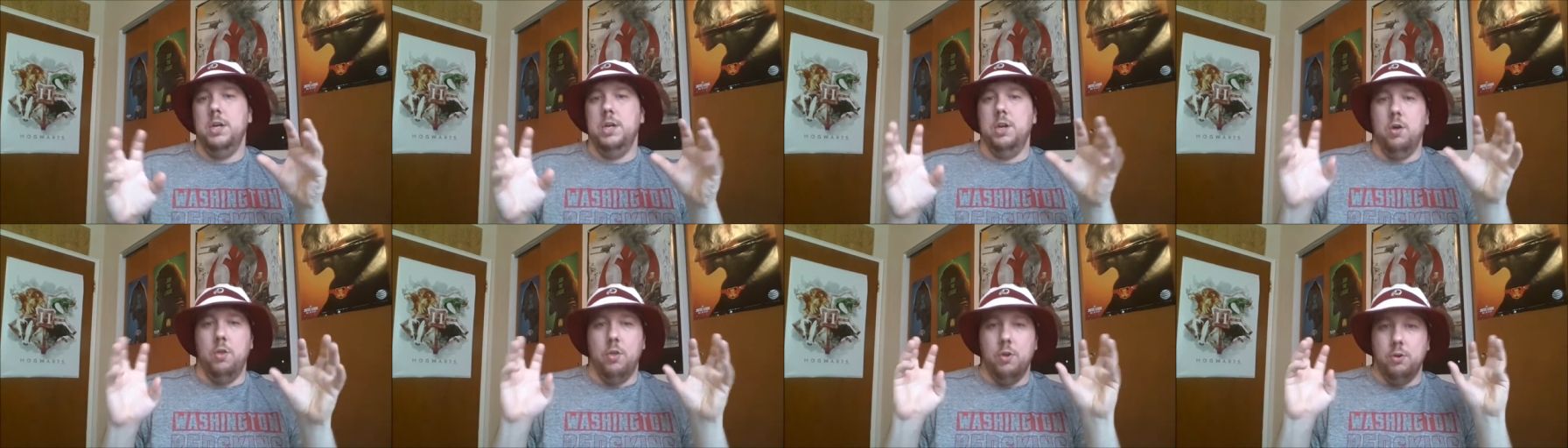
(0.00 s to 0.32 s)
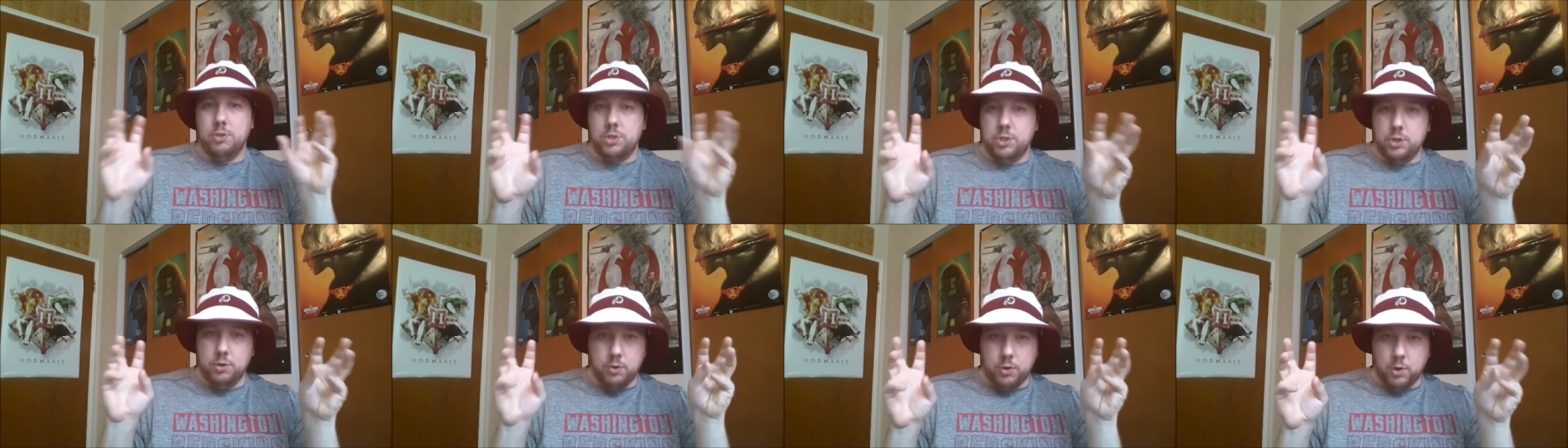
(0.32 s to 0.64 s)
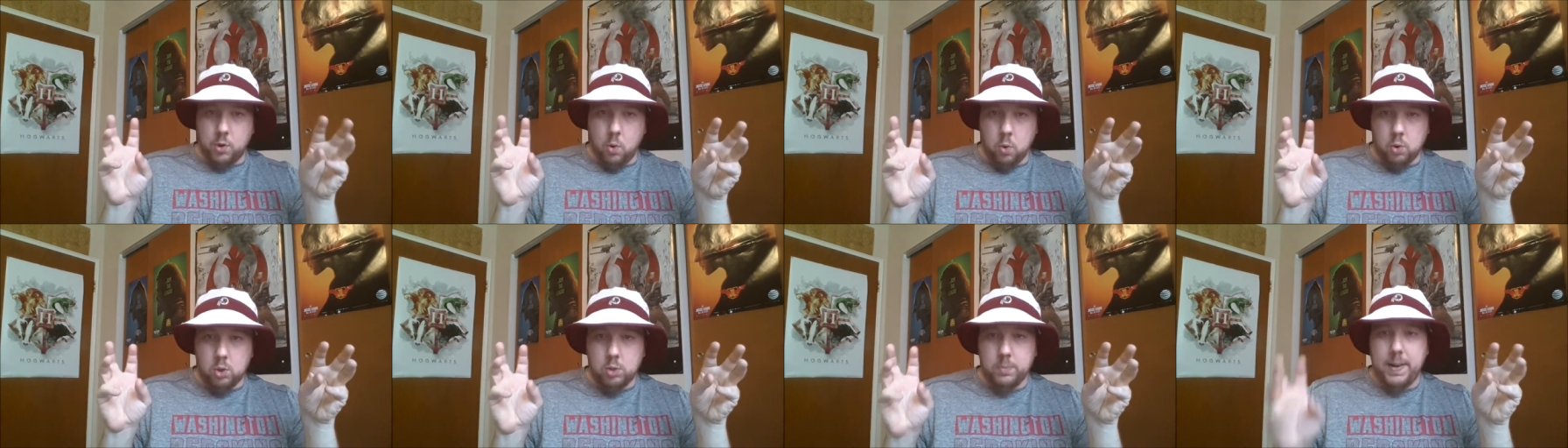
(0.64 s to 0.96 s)
those two are
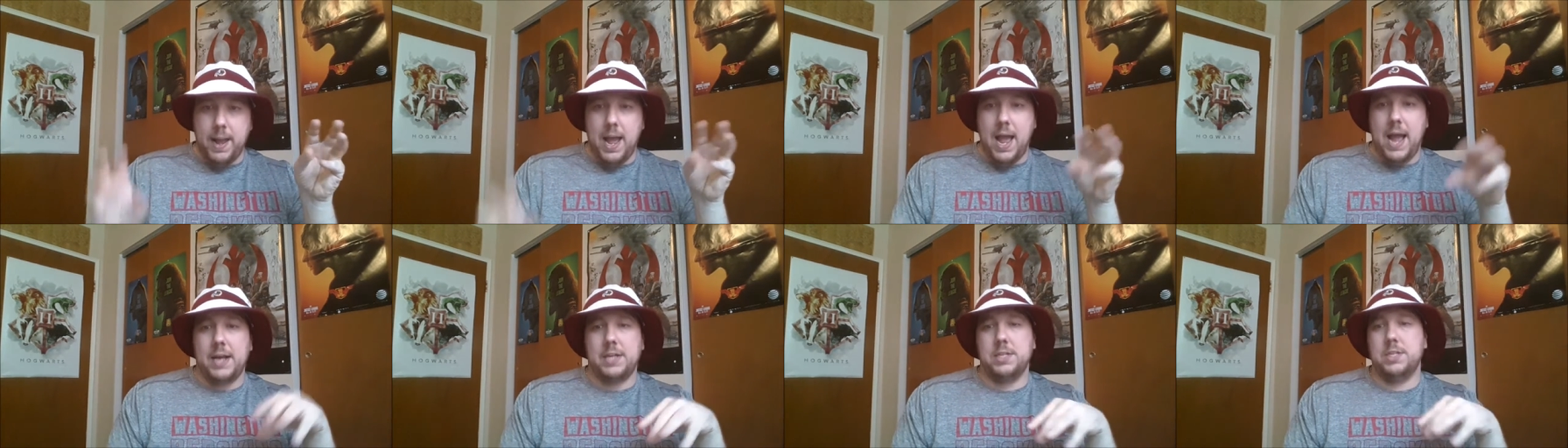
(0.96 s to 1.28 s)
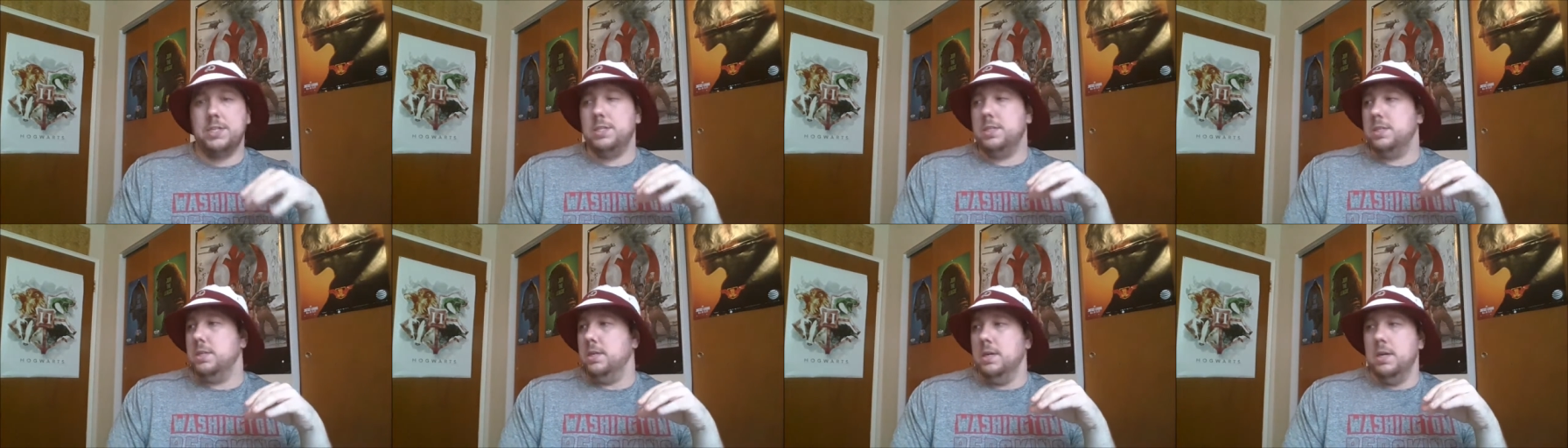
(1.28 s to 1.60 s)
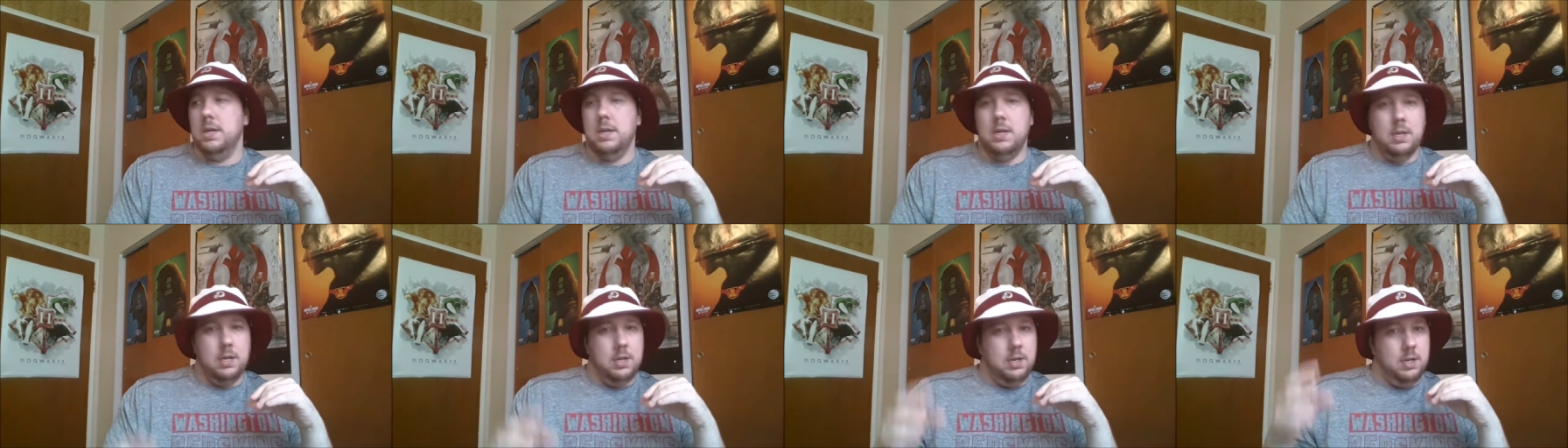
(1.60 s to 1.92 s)
the quarterbacks,
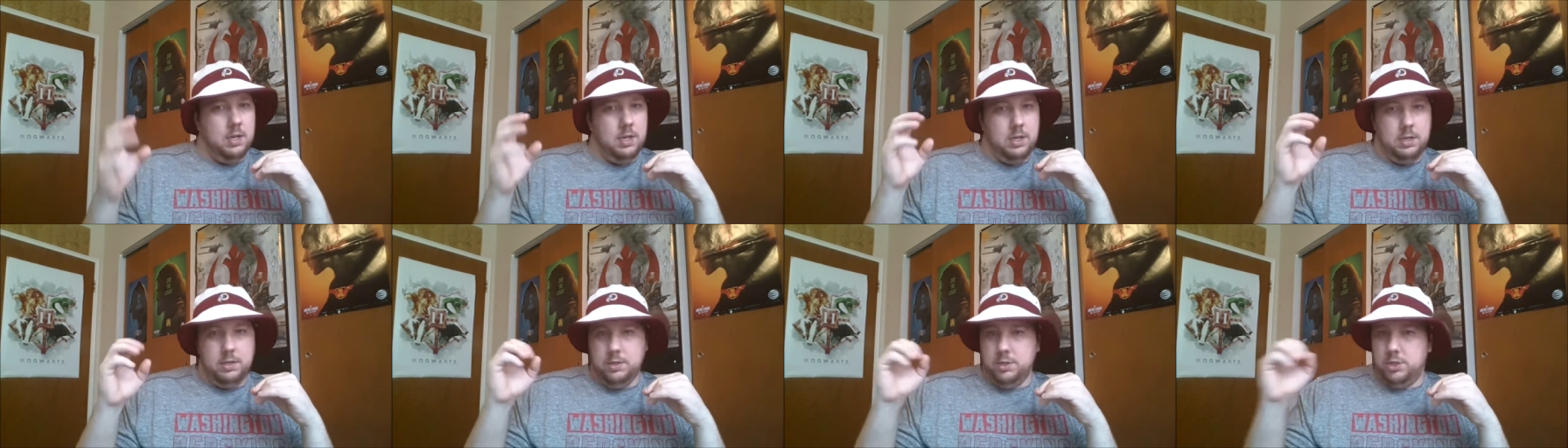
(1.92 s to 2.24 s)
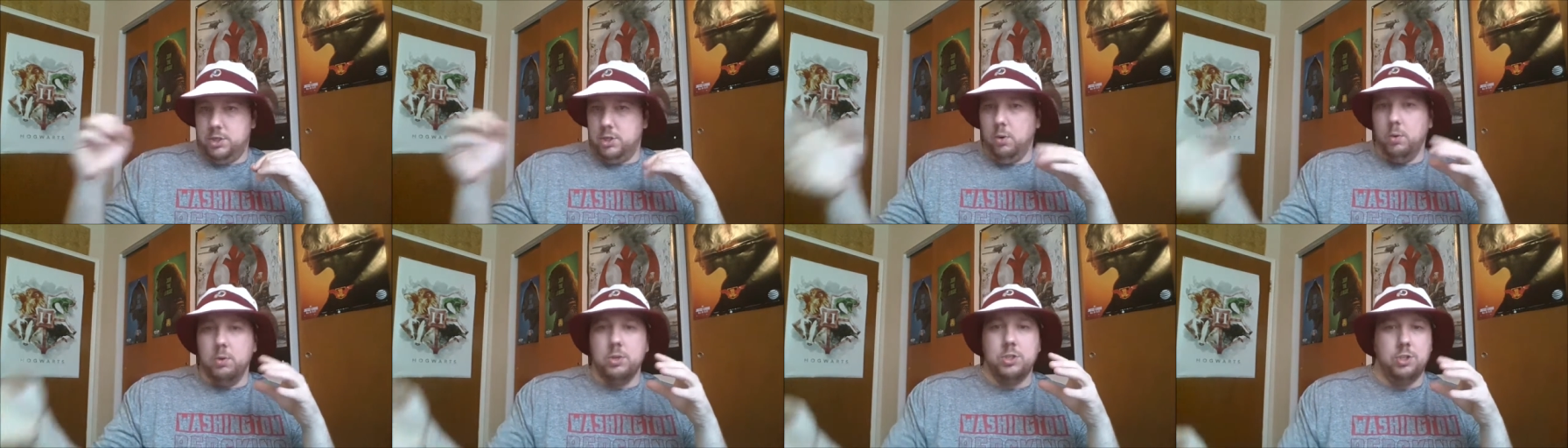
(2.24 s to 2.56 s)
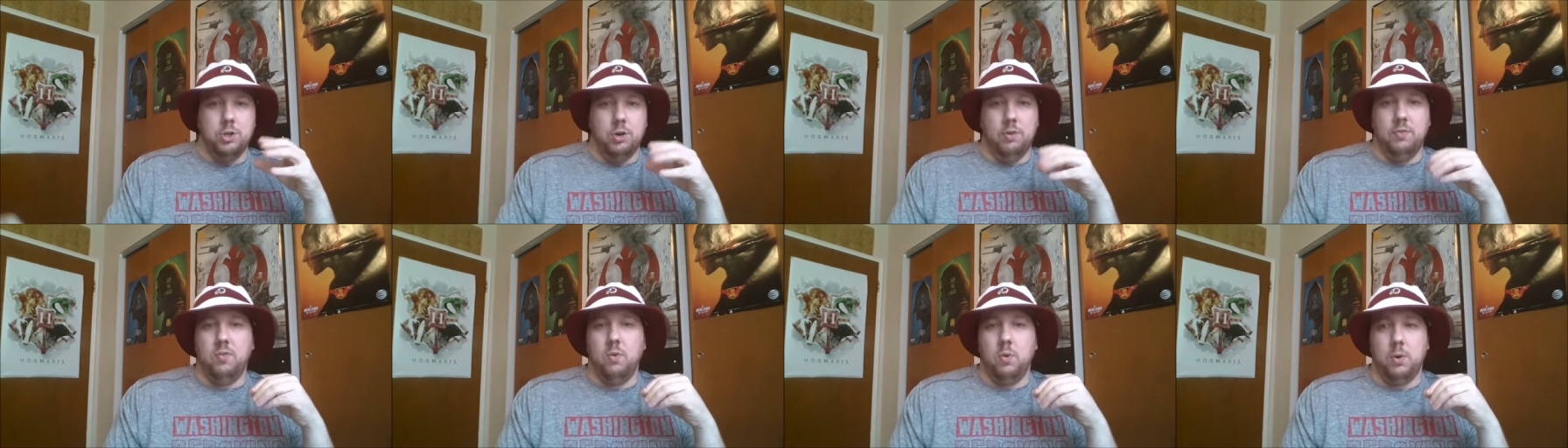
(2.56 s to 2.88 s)
so on
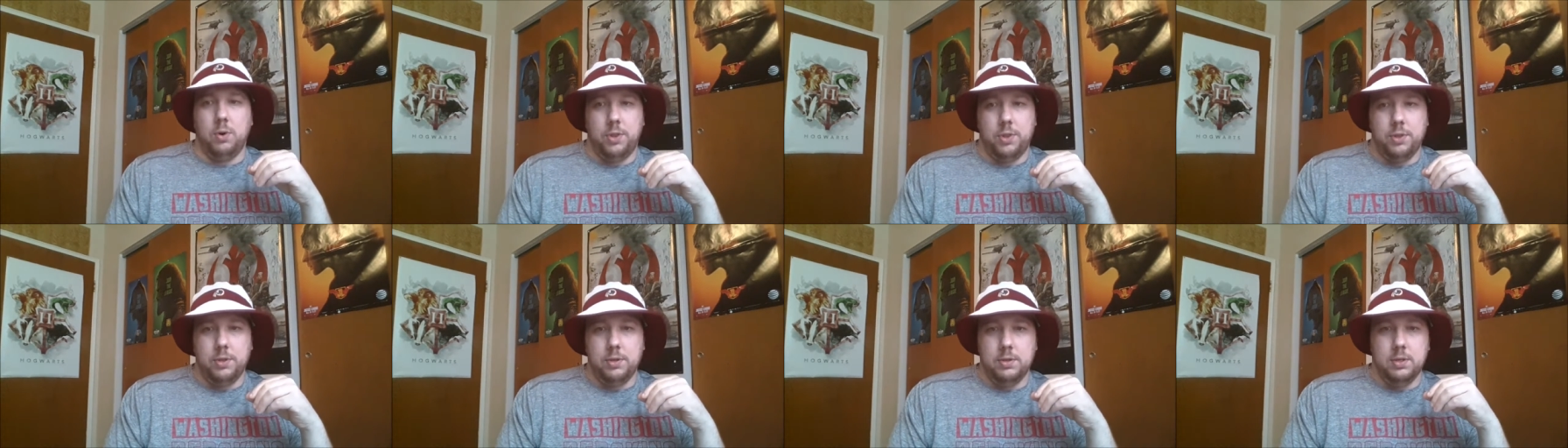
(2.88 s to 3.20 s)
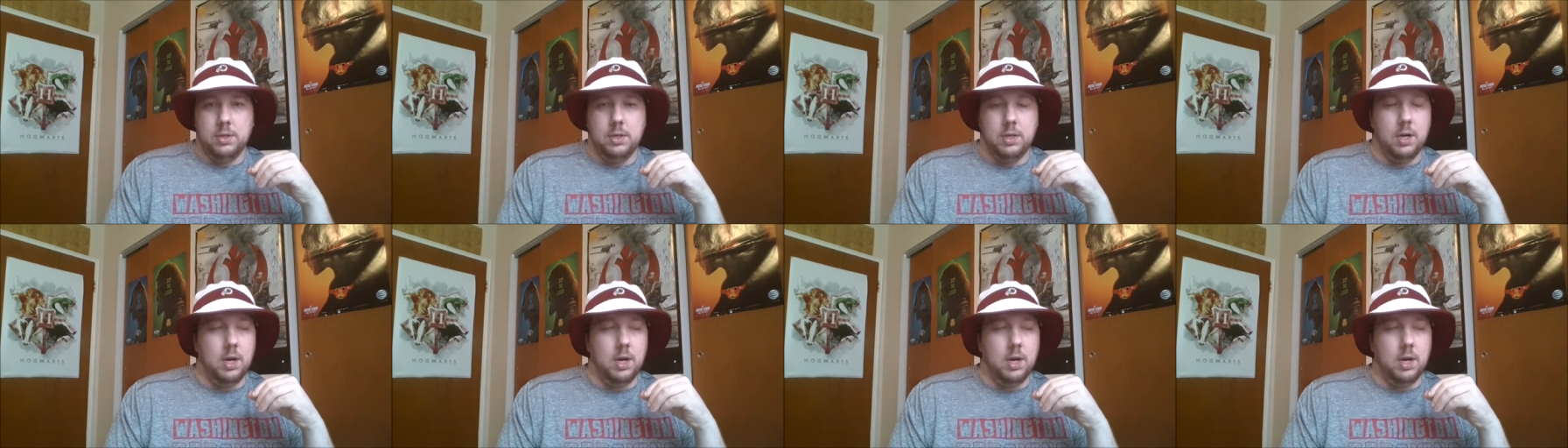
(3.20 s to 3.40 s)
and so forth.